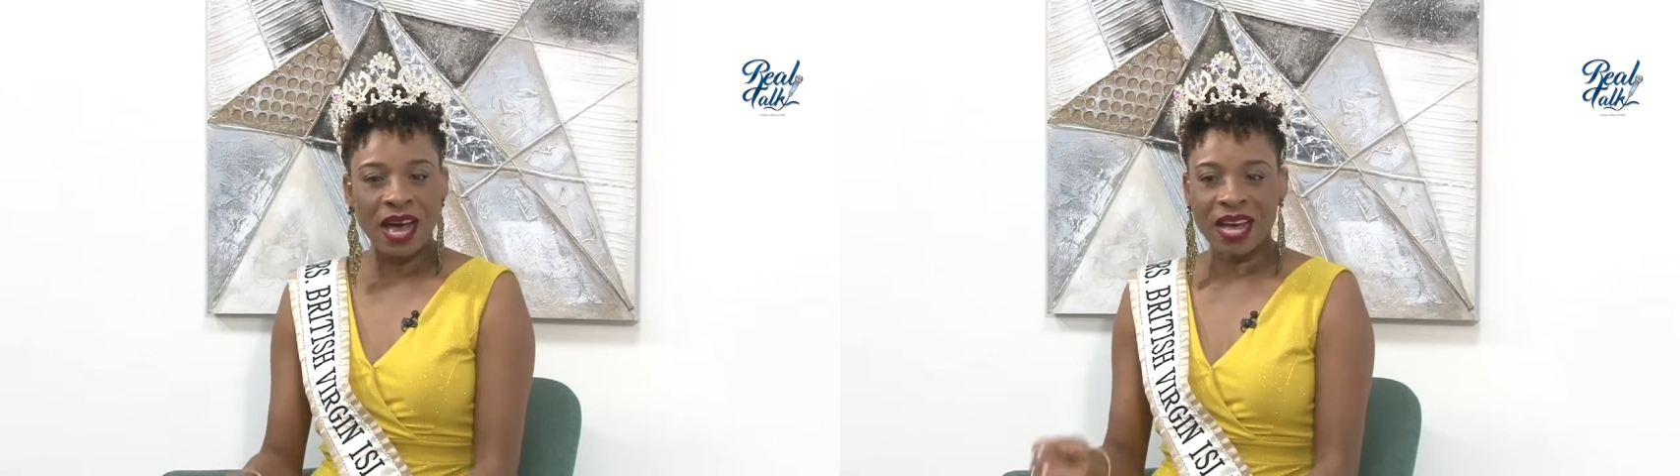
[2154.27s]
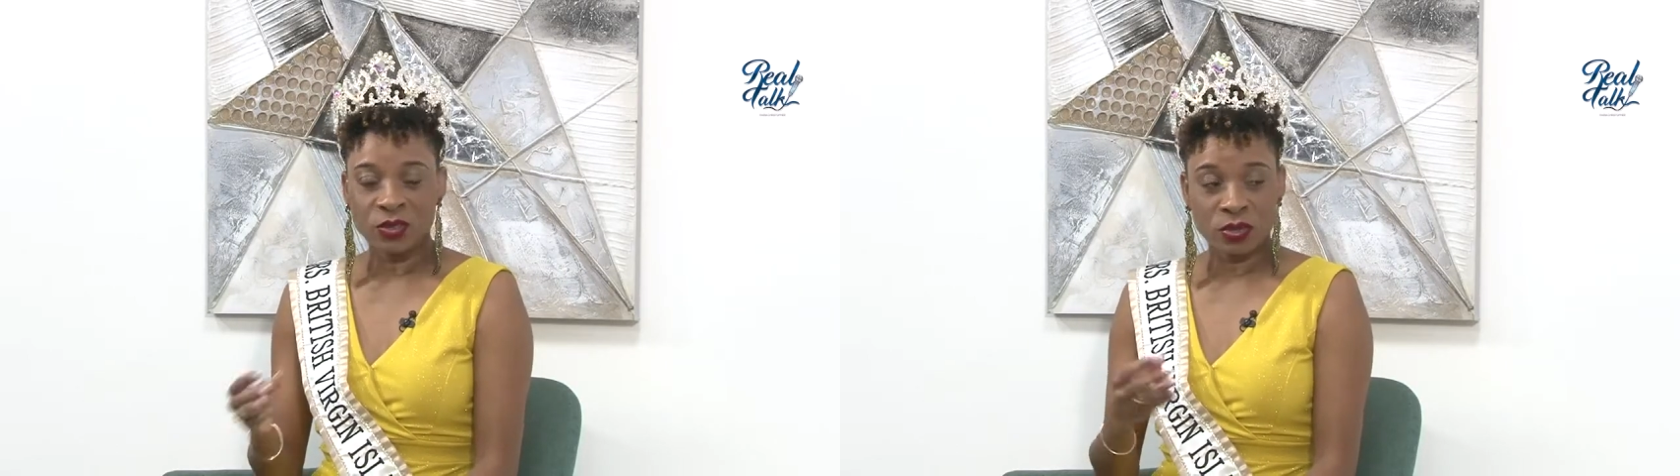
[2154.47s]

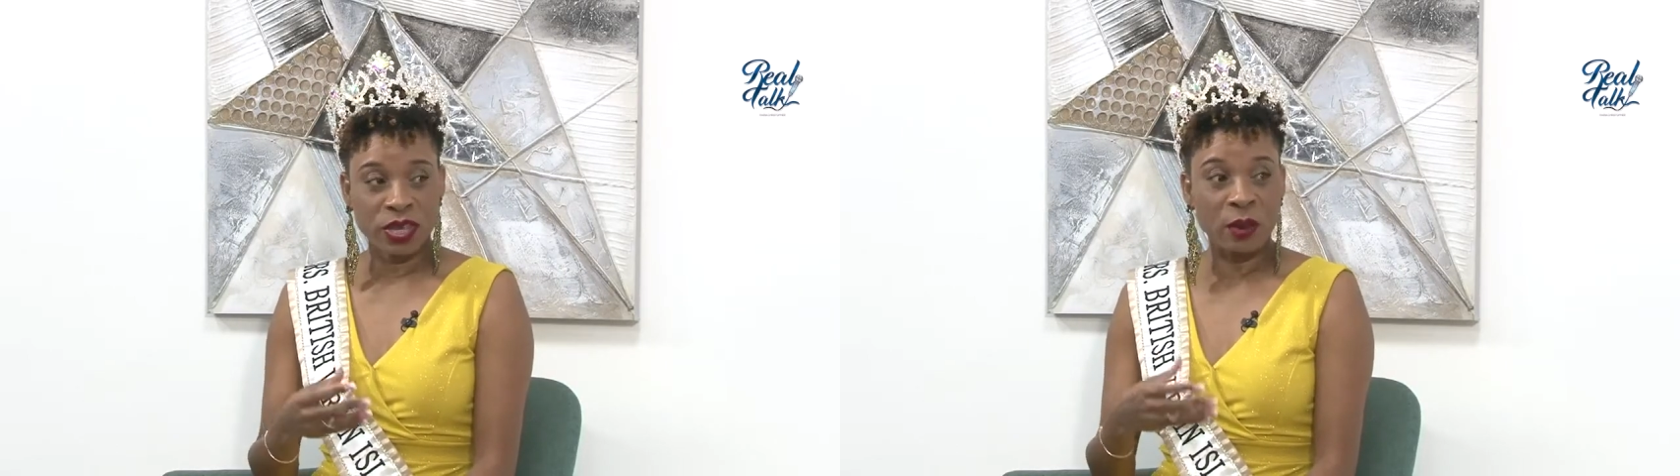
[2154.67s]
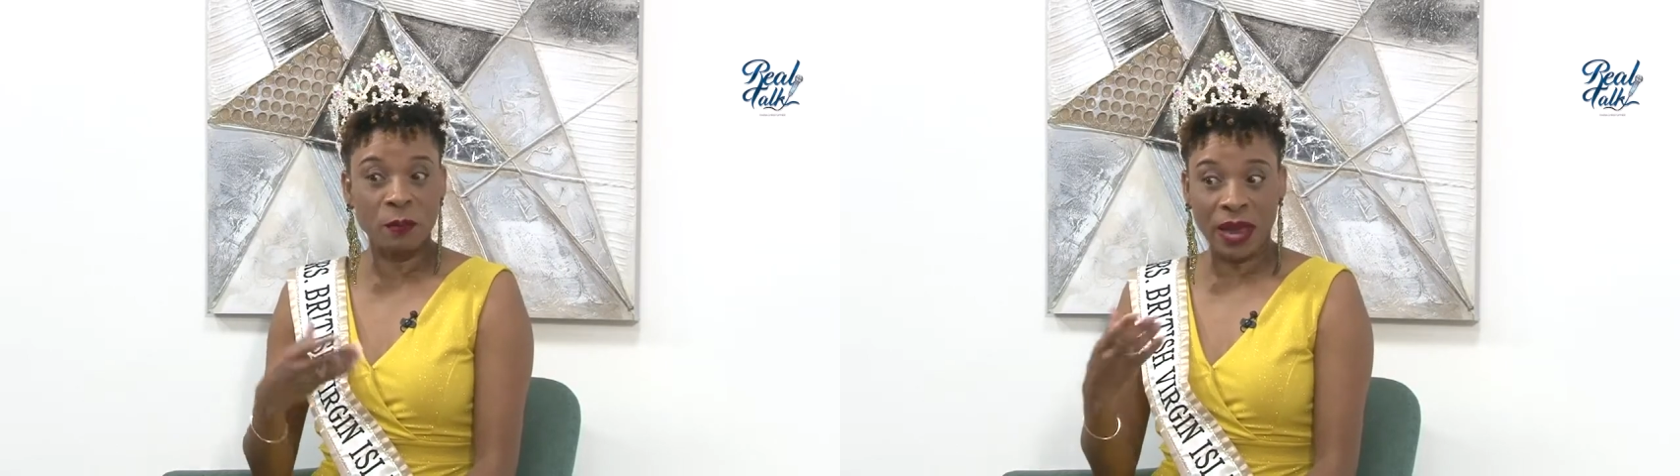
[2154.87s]
as you
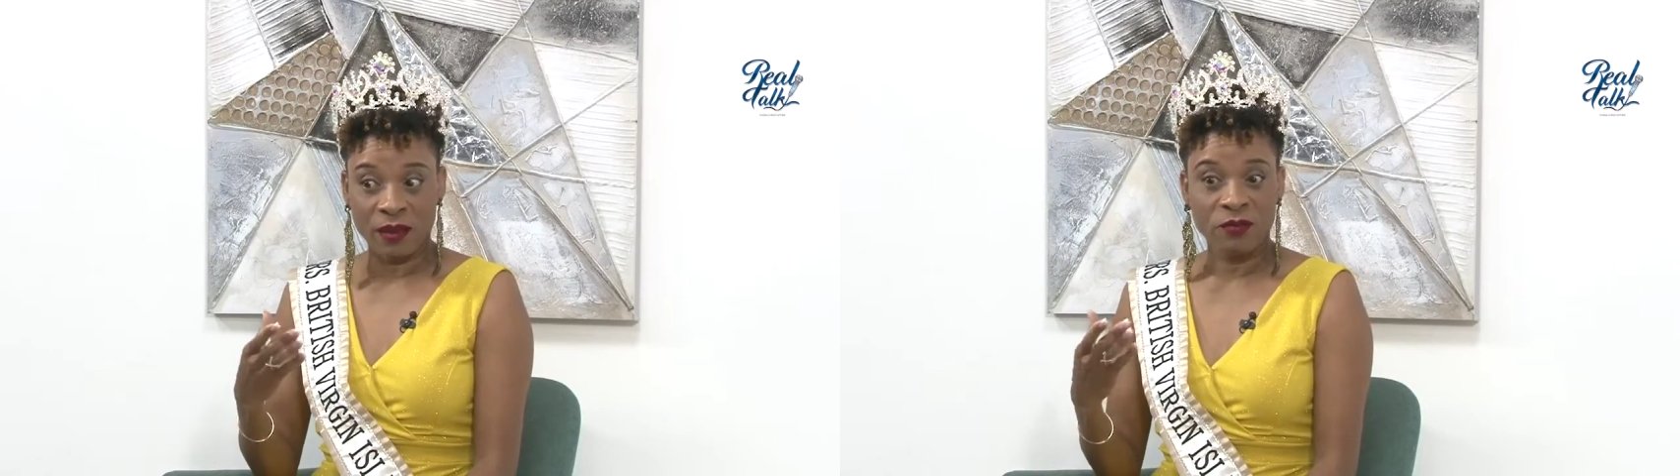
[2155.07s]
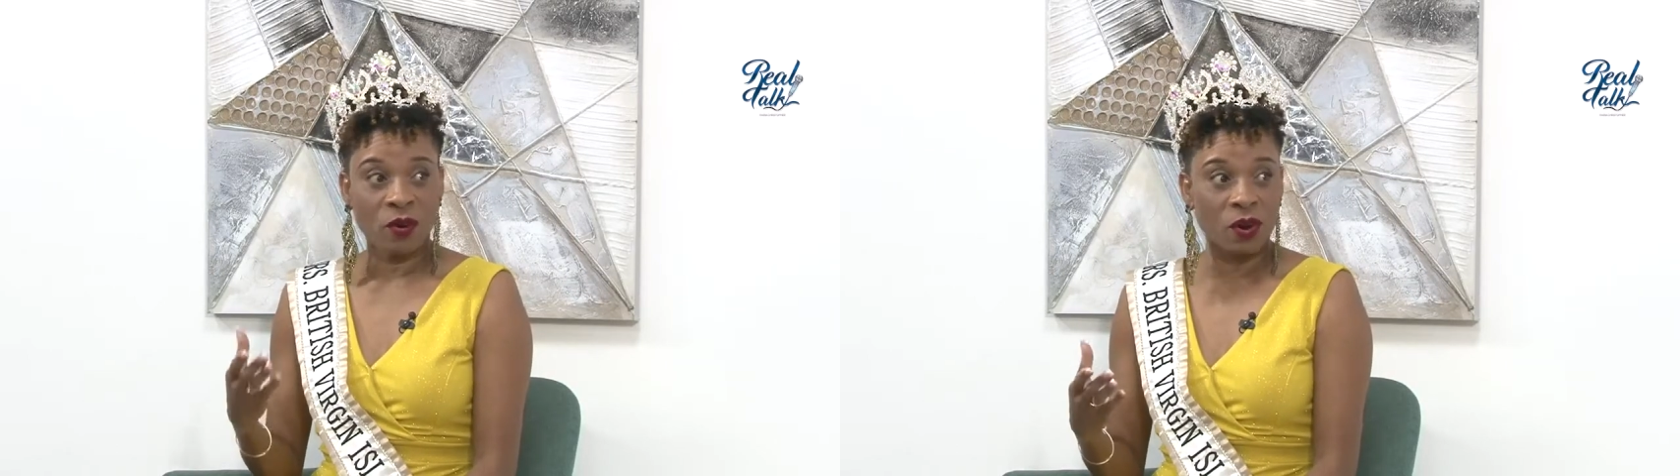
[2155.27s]
say, a
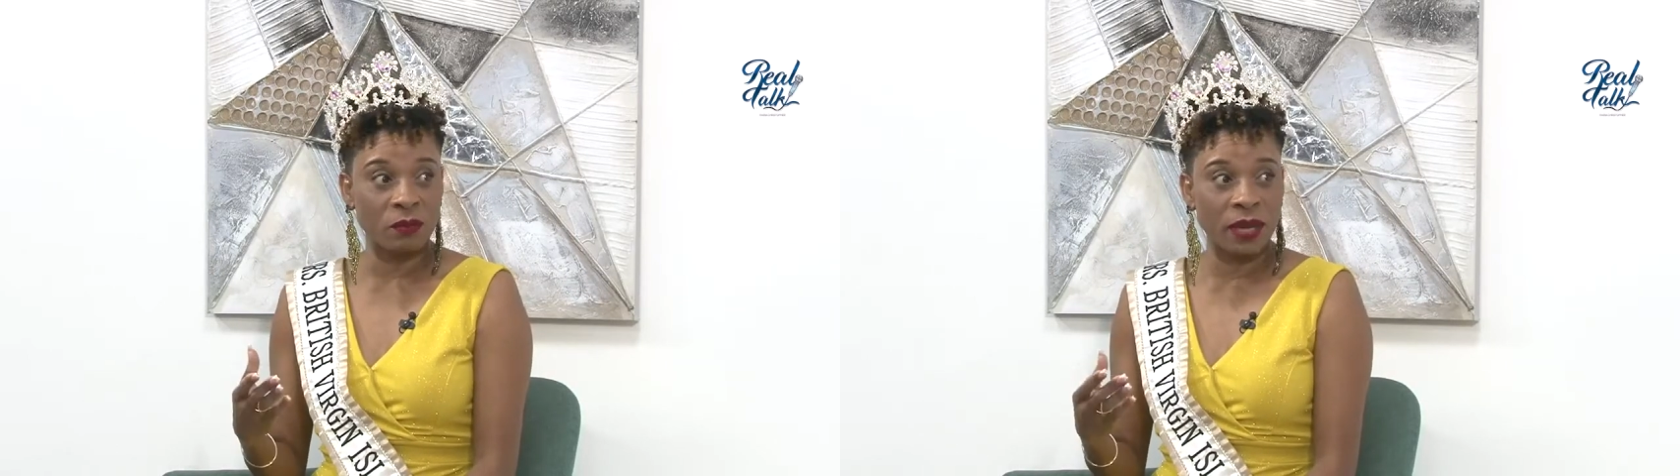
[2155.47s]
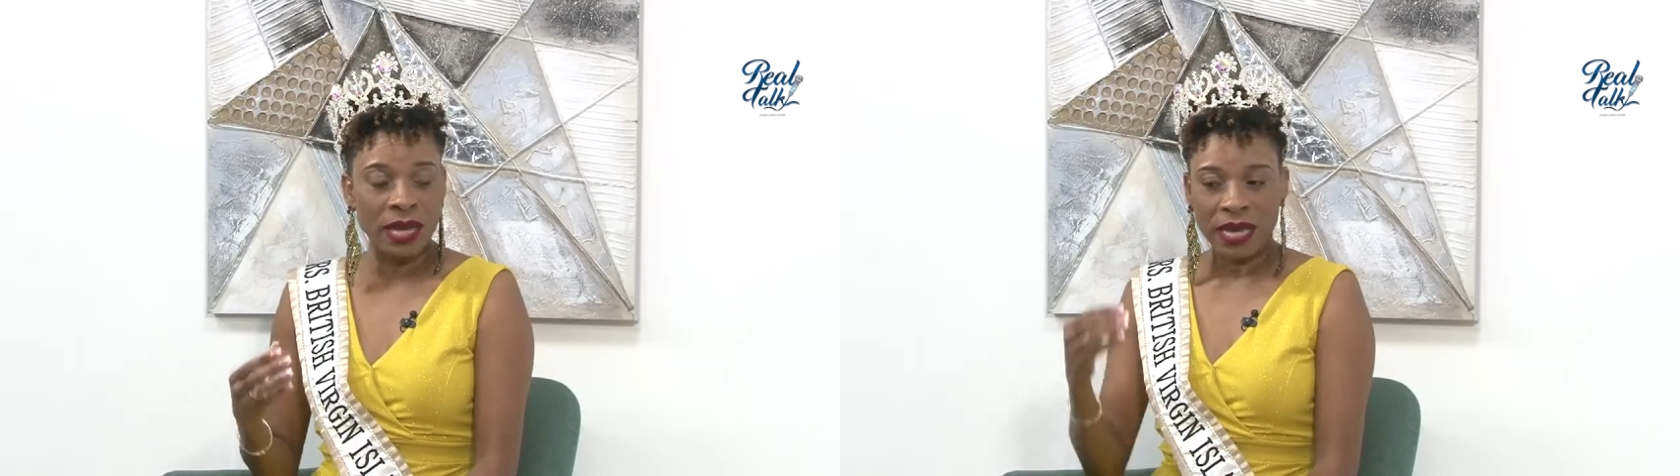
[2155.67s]
platform.